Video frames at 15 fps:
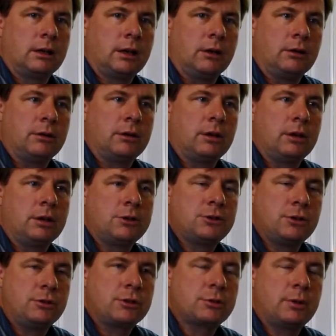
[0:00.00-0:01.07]
Yeah, on
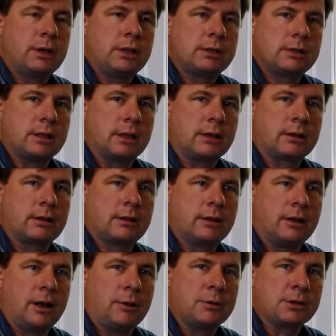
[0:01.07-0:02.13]
June
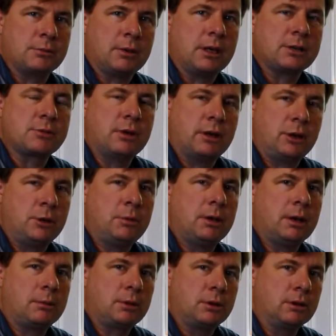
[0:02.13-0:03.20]
26th, I was amazed when I
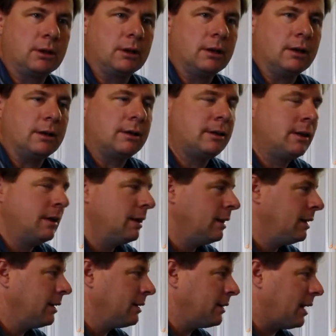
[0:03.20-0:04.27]
opened up Google Earth
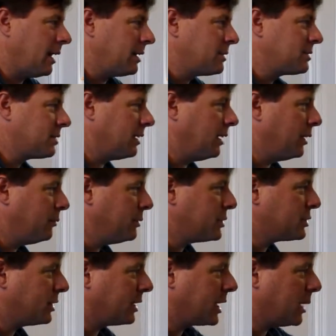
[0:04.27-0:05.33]
that
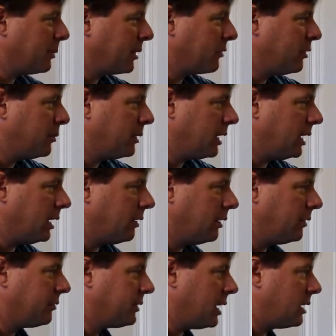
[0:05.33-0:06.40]
originally coming from an
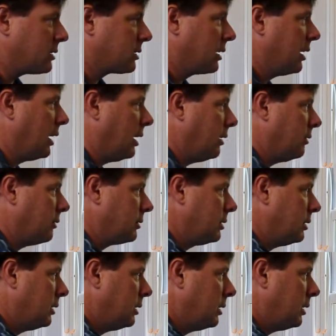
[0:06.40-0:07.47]
area of dense
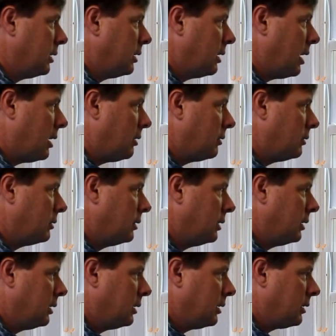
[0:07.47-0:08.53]
cloud, now
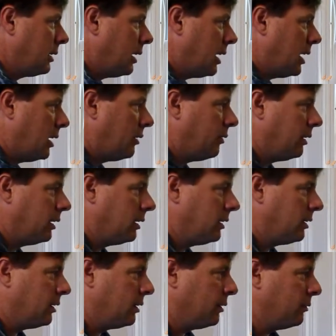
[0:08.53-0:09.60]
the
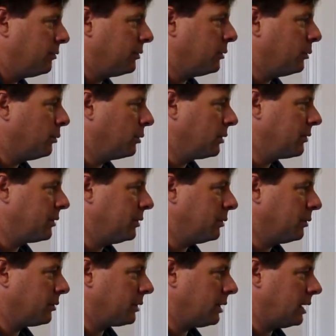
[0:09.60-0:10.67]
area of all of the
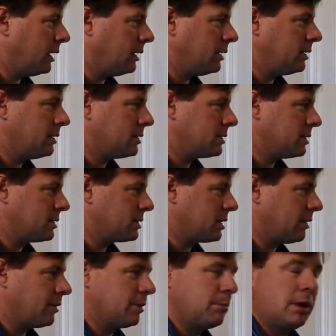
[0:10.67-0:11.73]
northern Andes and
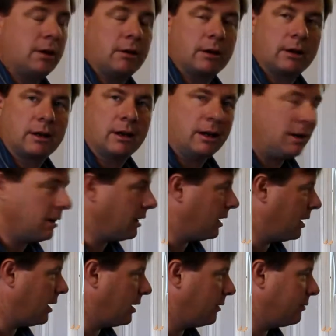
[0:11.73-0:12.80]
South America
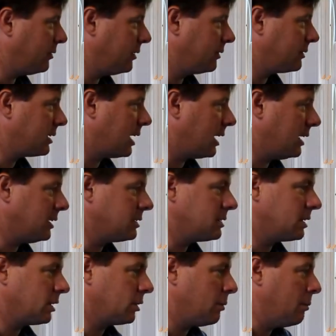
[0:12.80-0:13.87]
have
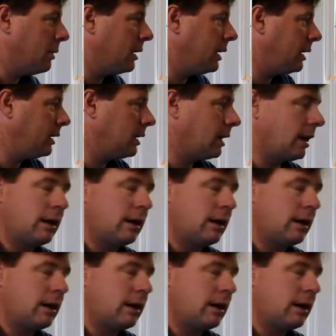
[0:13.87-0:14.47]
attained complete